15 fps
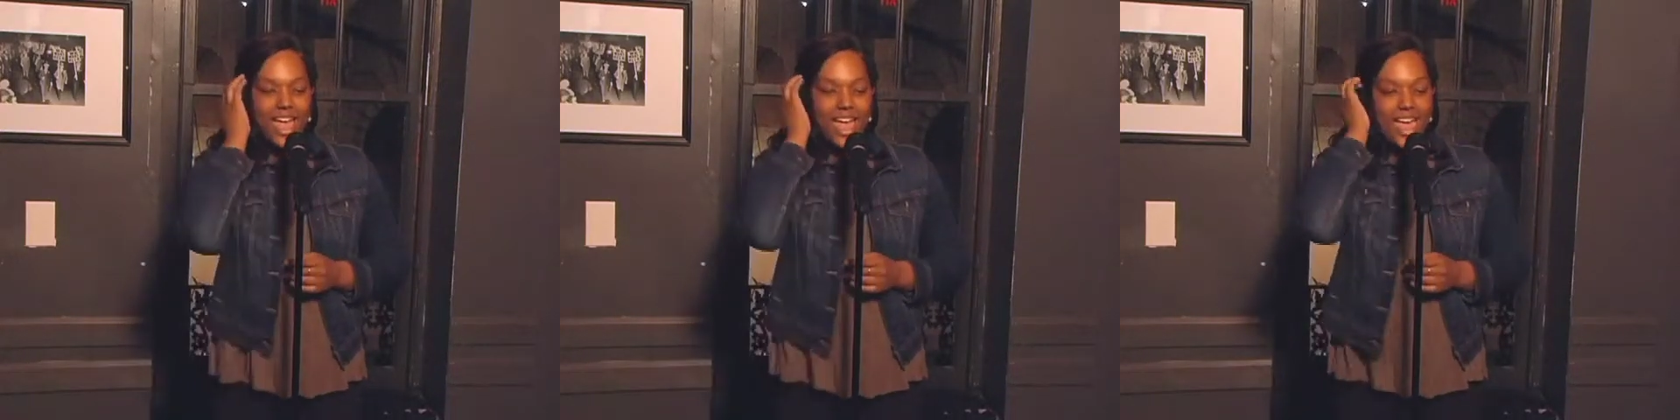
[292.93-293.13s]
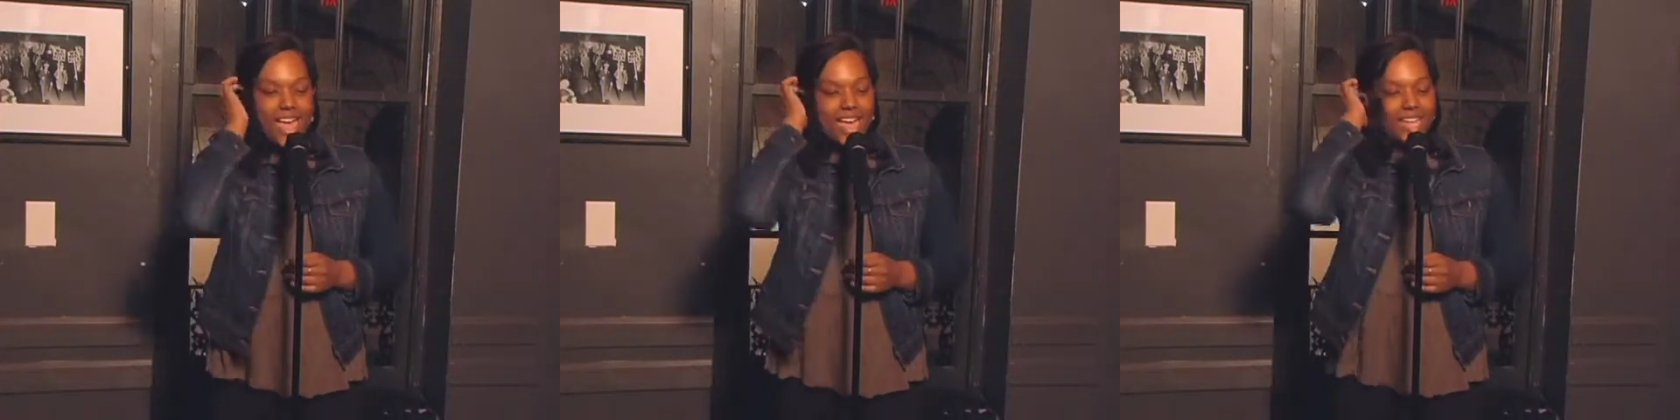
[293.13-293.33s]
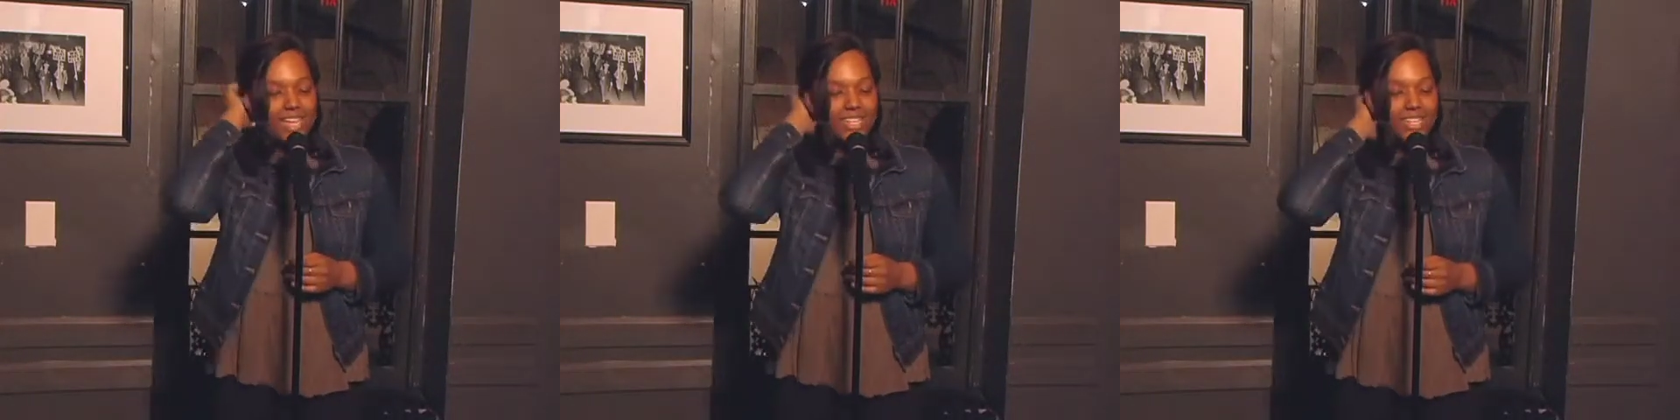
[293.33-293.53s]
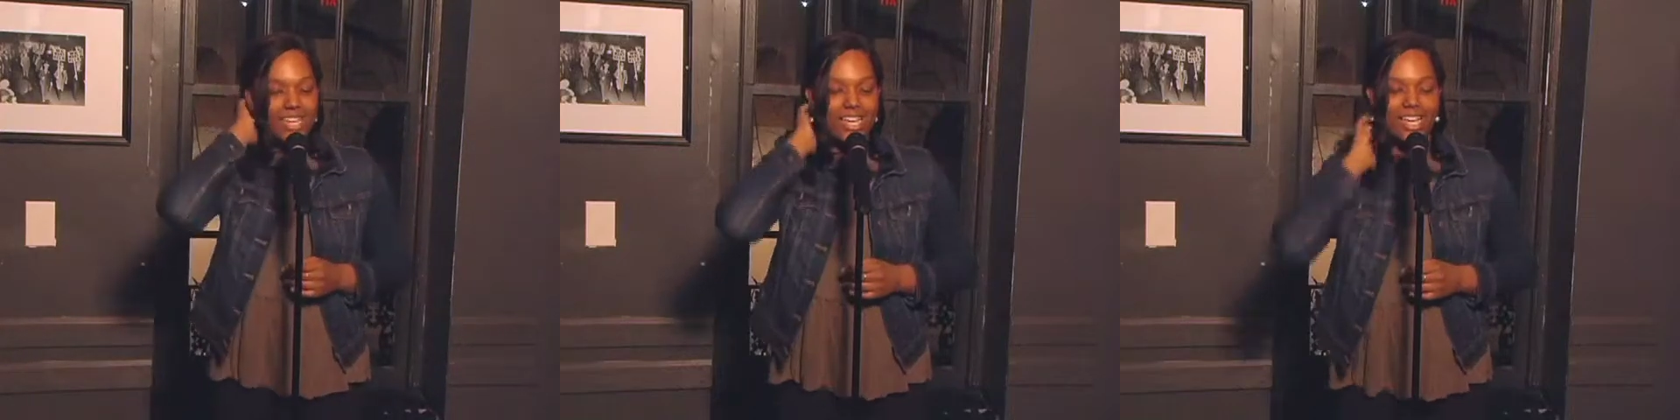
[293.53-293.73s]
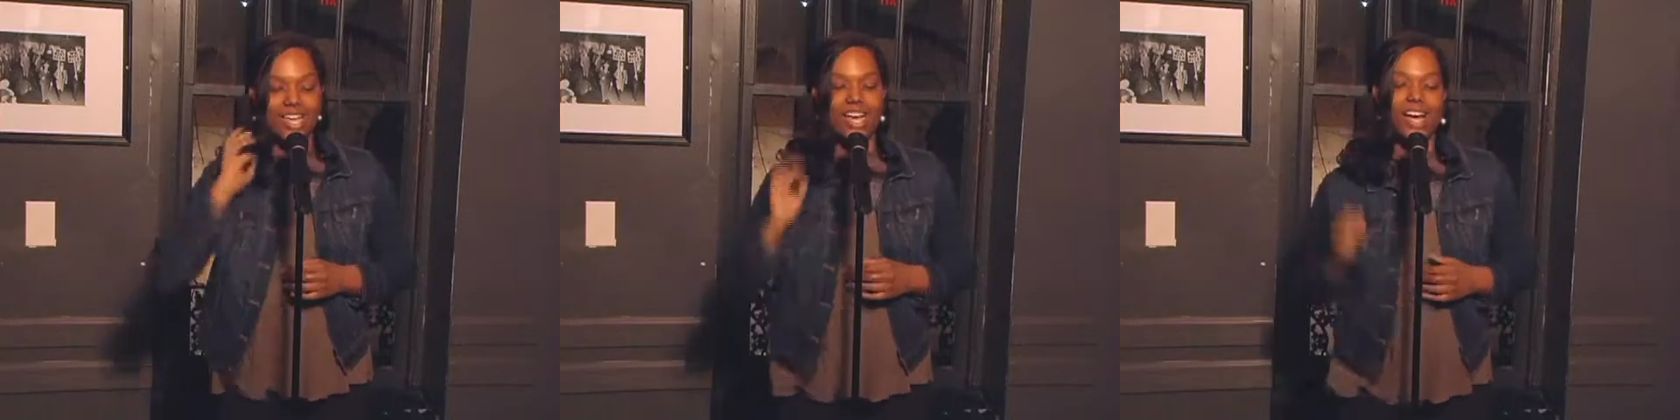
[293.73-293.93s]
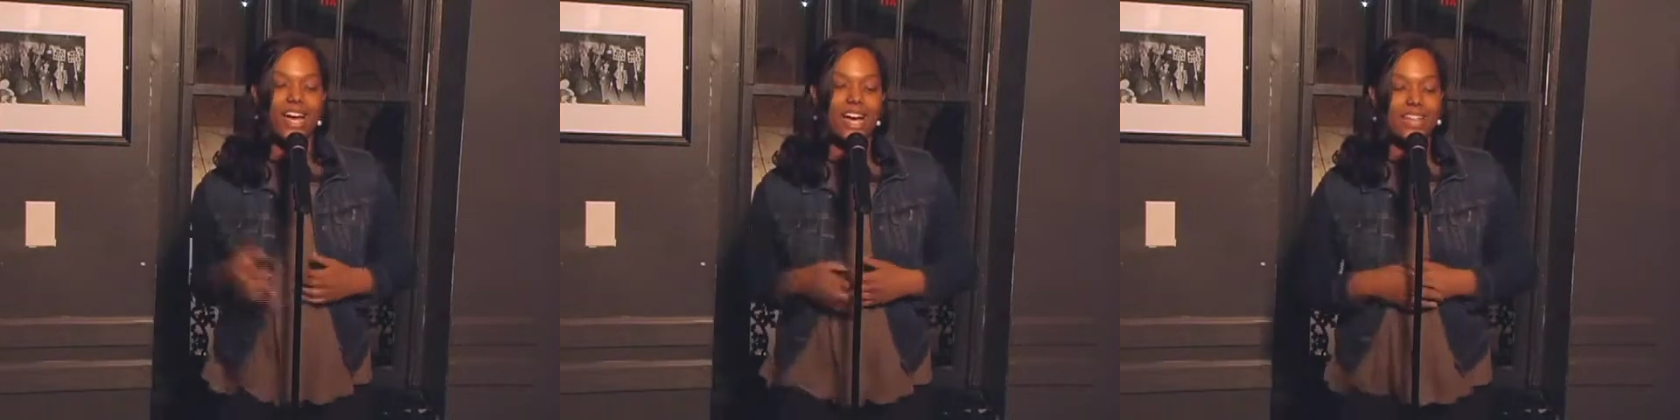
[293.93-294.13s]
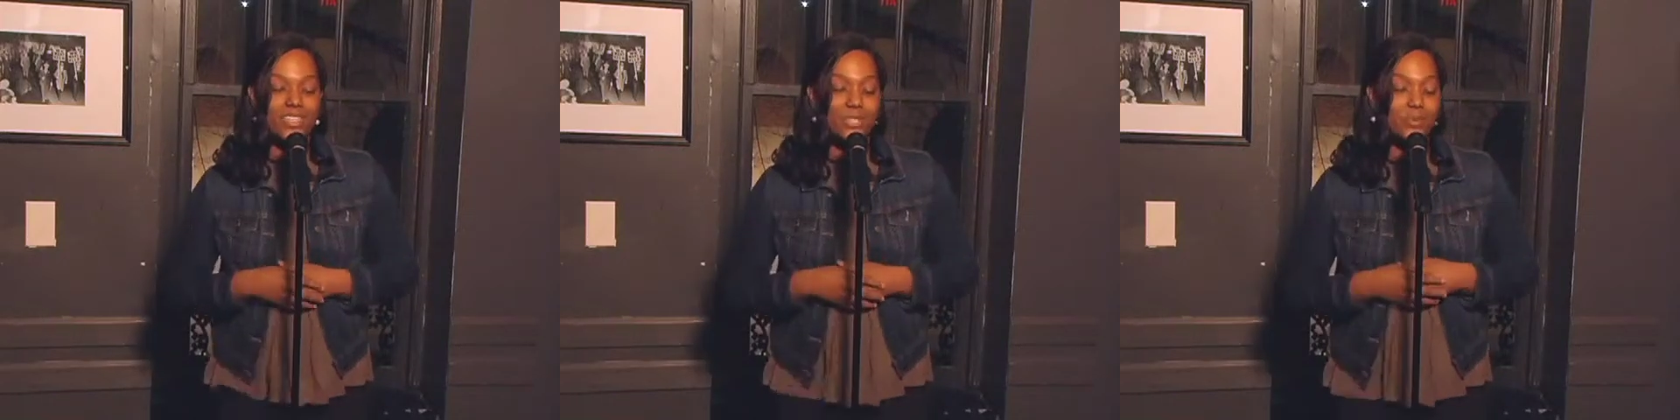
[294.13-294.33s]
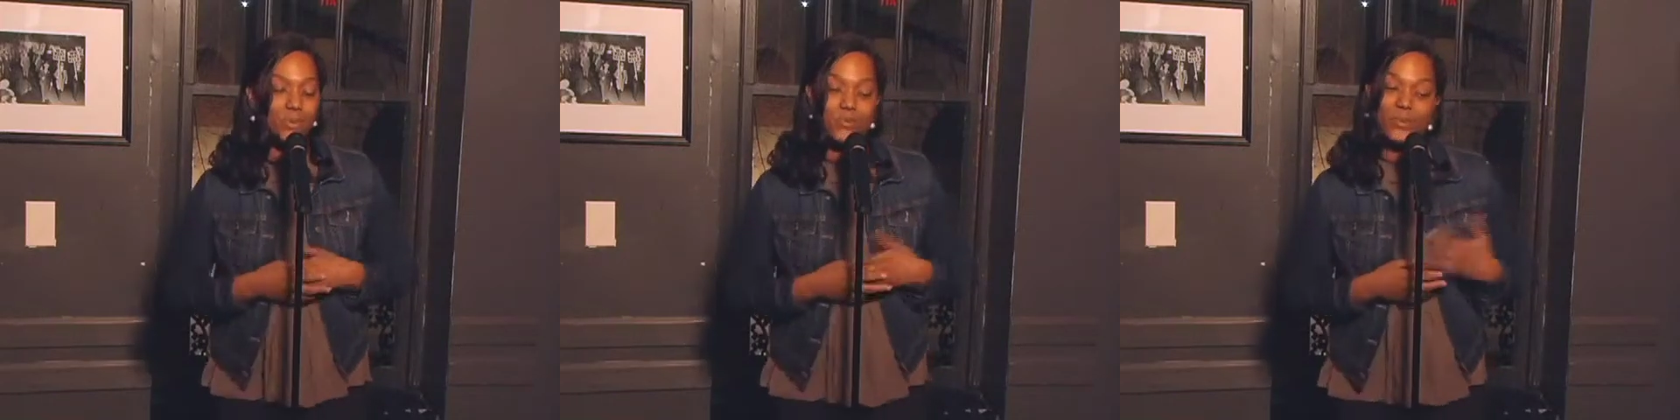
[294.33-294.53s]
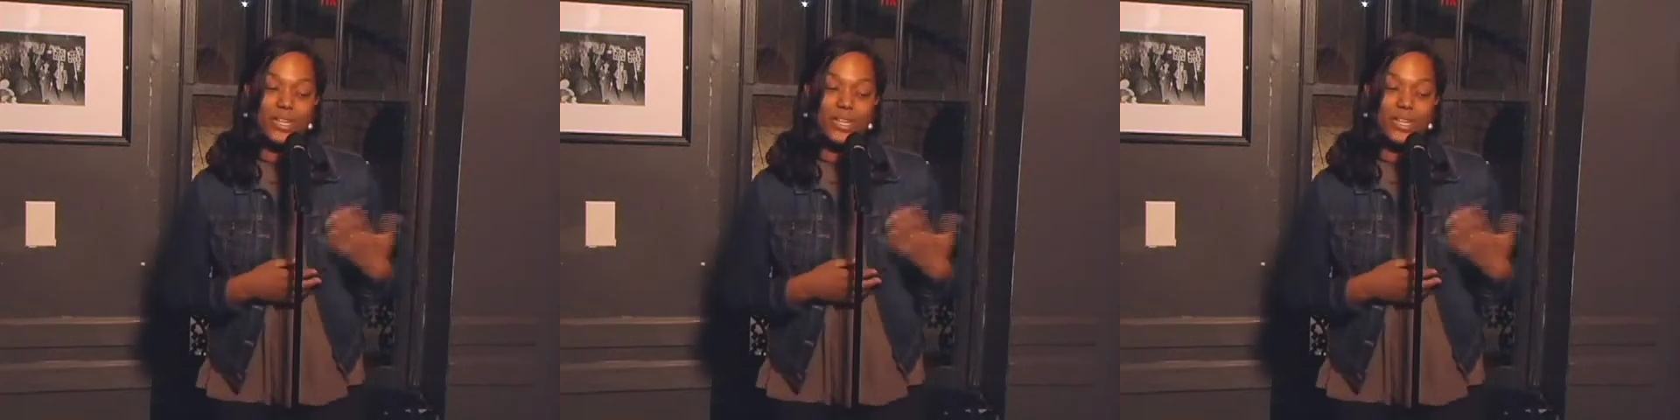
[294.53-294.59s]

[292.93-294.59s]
And this was